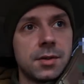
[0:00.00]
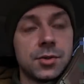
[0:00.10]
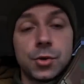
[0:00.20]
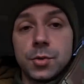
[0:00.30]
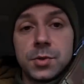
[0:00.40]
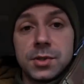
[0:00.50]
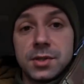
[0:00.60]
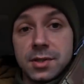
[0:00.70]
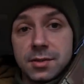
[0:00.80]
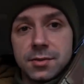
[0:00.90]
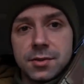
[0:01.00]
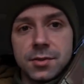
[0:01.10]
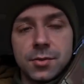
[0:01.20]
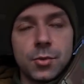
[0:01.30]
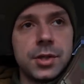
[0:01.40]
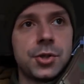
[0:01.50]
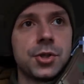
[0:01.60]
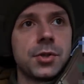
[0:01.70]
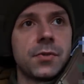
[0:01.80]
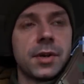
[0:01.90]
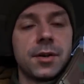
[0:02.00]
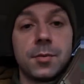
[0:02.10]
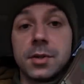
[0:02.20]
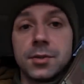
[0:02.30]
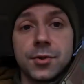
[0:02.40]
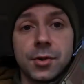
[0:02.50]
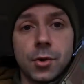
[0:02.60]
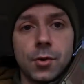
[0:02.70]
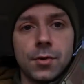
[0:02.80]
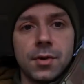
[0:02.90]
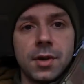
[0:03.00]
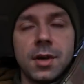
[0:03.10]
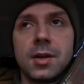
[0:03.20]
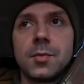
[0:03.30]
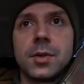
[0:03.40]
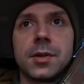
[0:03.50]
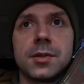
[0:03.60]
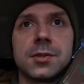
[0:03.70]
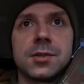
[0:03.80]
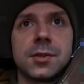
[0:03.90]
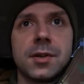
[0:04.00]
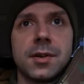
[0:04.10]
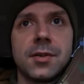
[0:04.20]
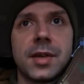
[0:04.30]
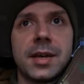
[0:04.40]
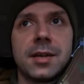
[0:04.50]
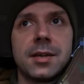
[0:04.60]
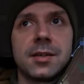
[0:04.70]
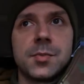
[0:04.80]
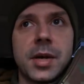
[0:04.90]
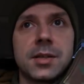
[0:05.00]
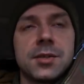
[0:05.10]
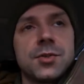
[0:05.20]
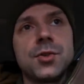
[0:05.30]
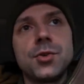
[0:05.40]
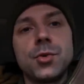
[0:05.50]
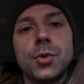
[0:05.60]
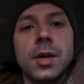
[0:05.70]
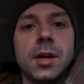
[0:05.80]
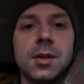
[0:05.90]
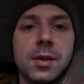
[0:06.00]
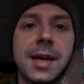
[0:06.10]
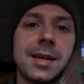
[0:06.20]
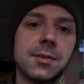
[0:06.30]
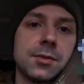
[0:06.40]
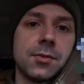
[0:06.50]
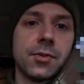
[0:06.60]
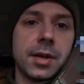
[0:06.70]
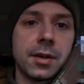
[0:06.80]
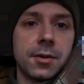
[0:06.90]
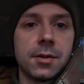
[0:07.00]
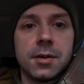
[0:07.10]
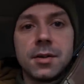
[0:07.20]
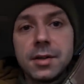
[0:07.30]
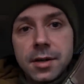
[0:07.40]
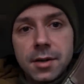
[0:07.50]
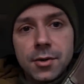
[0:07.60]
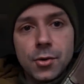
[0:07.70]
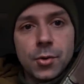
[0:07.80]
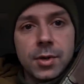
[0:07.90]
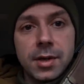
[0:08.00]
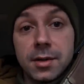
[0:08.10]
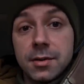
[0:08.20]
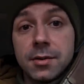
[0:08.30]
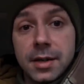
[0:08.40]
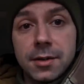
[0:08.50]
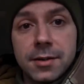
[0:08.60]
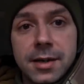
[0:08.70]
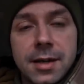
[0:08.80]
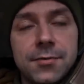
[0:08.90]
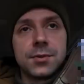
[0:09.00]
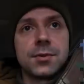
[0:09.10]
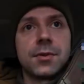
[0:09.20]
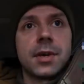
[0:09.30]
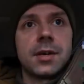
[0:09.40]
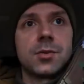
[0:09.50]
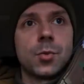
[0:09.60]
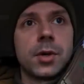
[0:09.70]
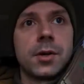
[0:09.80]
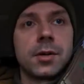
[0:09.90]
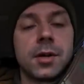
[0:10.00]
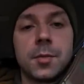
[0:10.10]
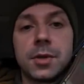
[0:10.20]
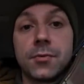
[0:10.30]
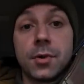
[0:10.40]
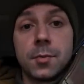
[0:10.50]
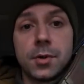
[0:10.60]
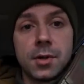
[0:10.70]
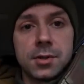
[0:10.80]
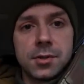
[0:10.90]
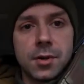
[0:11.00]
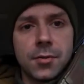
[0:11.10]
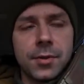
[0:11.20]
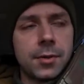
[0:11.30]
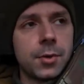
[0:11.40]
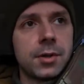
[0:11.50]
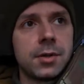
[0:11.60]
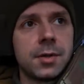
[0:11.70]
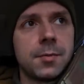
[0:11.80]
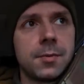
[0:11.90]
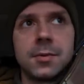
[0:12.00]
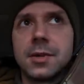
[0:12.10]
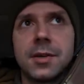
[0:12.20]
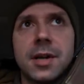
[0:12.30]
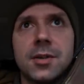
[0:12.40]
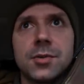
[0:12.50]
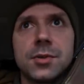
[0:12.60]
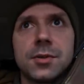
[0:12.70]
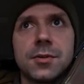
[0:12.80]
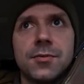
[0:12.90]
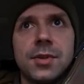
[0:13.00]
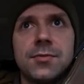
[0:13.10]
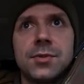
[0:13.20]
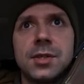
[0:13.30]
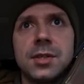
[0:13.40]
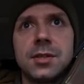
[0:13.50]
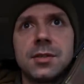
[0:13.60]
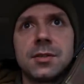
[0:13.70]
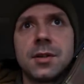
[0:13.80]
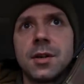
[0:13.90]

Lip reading: troops didn't reach their military goal because they expected to land their cargo aircraft that were coming from Rostov. There were around 15